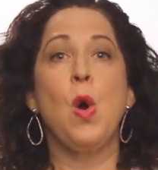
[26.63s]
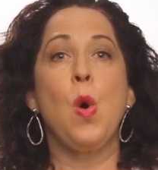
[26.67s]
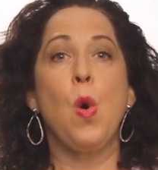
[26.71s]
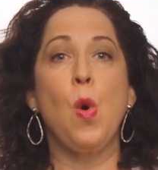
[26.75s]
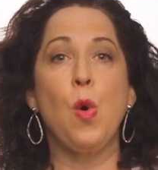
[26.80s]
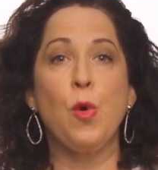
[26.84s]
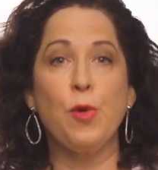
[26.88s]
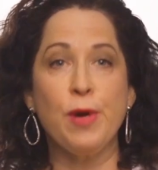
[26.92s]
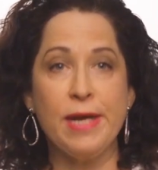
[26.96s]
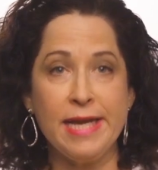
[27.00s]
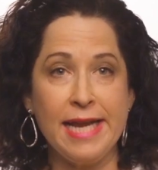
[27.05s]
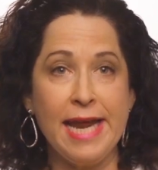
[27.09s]

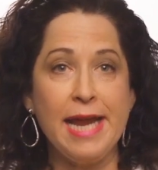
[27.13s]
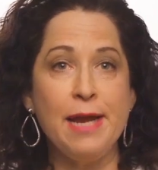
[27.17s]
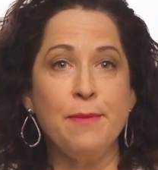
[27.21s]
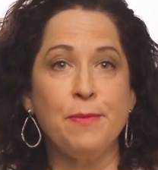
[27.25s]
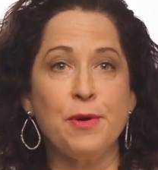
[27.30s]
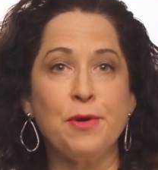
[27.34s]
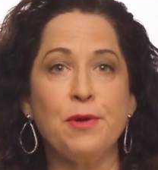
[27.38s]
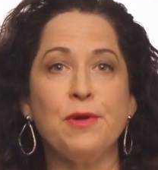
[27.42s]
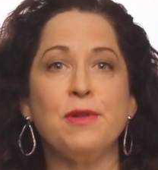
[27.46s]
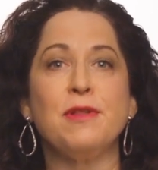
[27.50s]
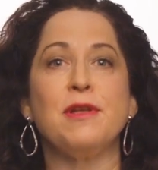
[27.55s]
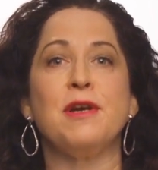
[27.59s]
or
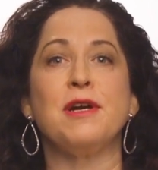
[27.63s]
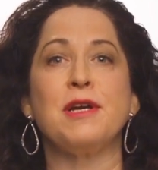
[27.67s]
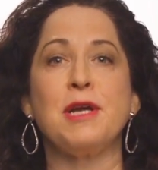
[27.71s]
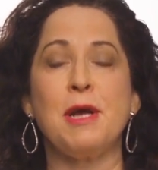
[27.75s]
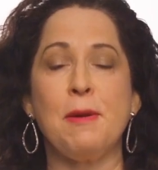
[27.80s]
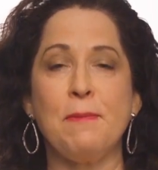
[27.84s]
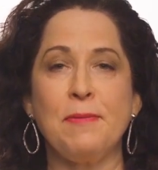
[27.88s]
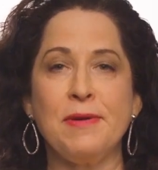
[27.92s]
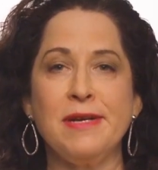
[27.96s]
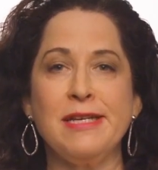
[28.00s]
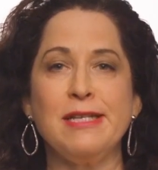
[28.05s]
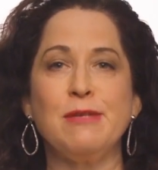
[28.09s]
enable a
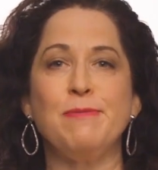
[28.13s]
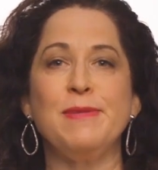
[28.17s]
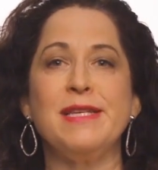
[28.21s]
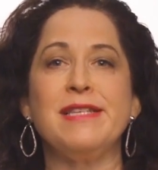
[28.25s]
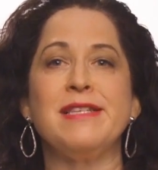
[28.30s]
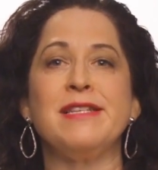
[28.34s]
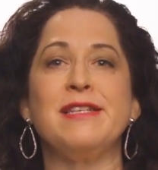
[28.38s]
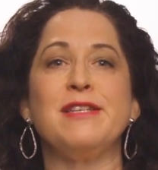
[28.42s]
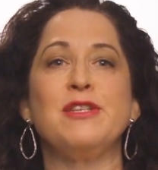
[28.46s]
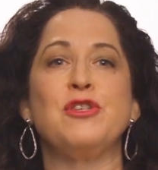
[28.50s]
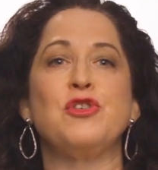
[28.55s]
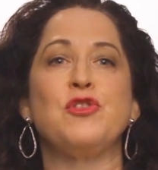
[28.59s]
company's
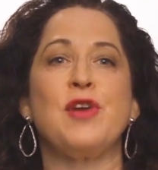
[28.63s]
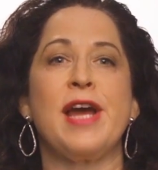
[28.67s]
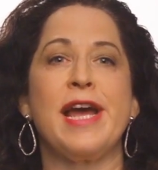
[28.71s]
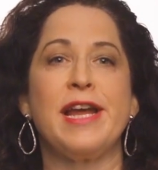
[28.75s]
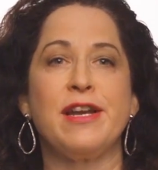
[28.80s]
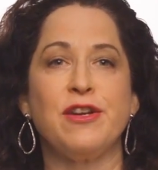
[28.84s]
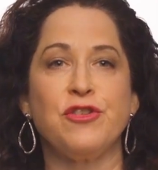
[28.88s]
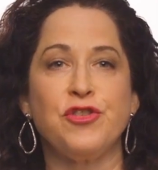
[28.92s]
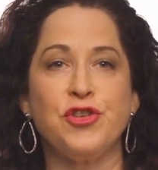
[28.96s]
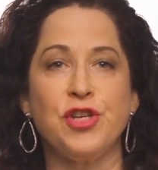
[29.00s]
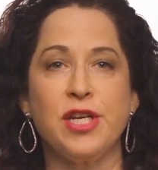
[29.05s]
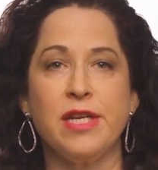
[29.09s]
business
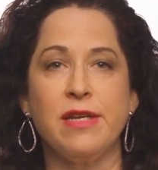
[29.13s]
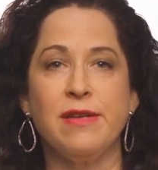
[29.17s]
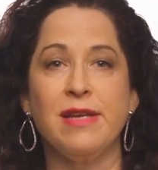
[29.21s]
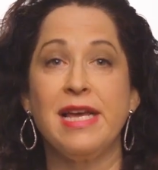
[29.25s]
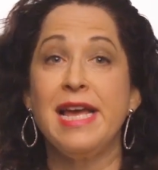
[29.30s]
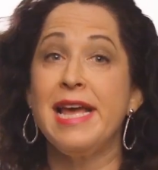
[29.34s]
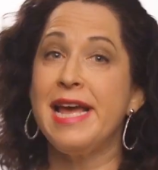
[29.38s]
strategy.